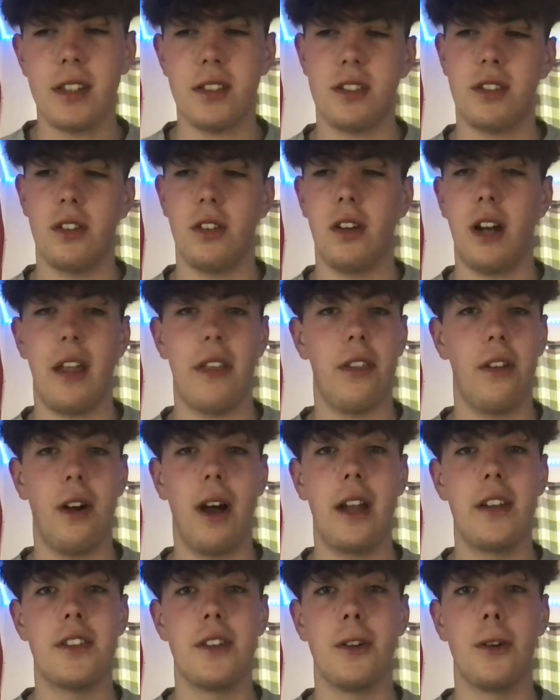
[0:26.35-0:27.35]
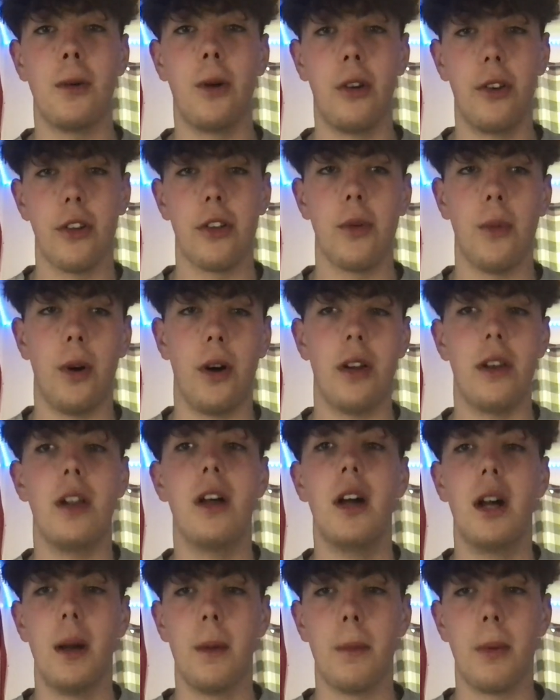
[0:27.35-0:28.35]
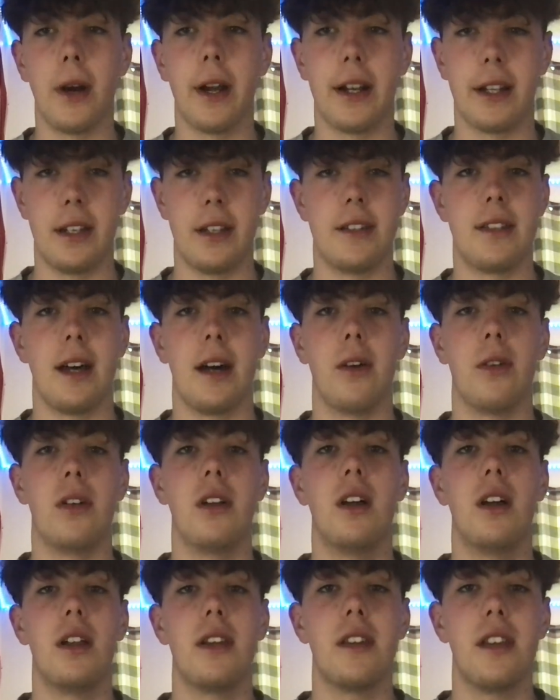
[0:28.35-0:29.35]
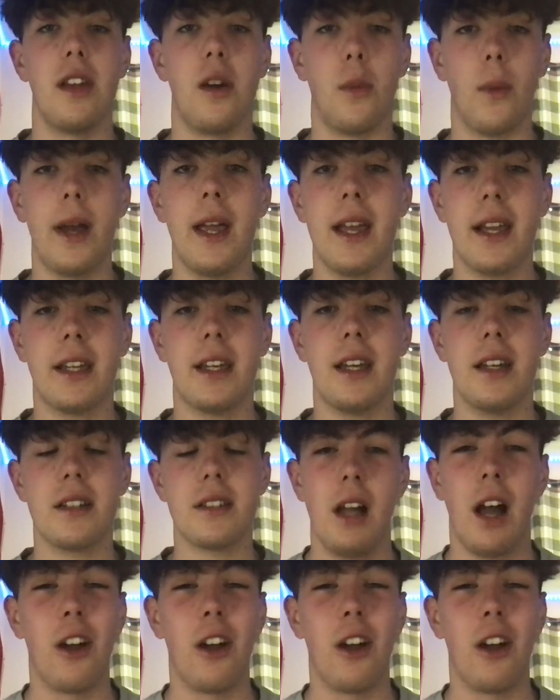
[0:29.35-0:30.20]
so I thought I'd do another one breaking down the away kit.